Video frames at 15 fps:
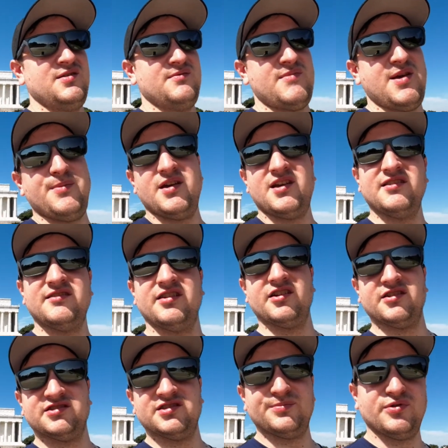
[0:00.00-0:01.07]
maybe
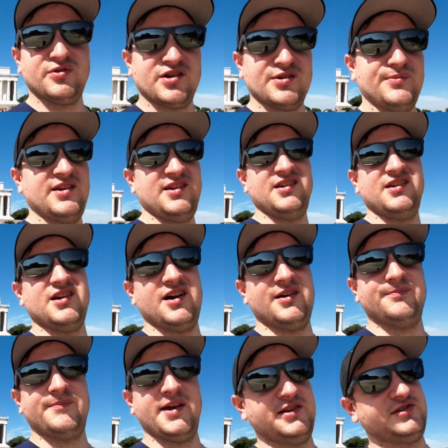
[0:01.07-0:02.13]
consider supporting me
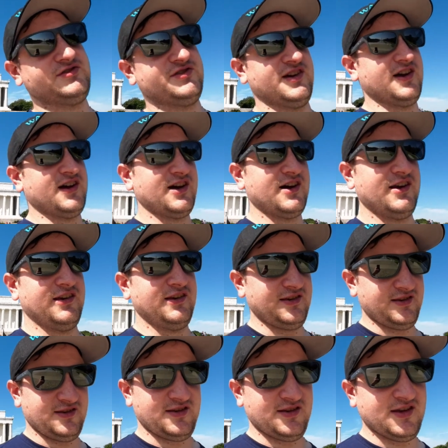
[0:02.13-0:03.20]
on Patreon.
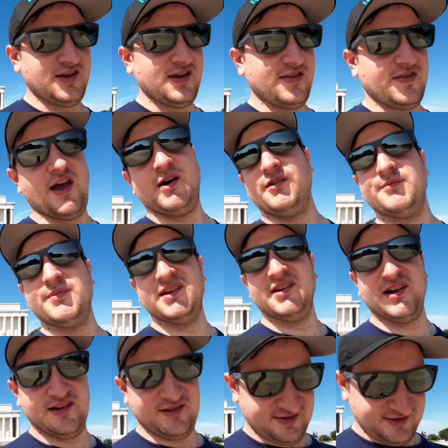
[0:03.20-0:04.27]
That would be
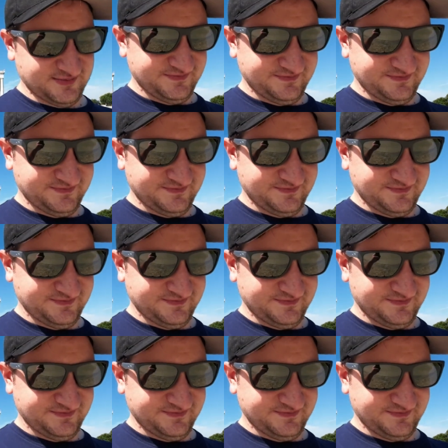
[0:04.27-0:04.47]
nice.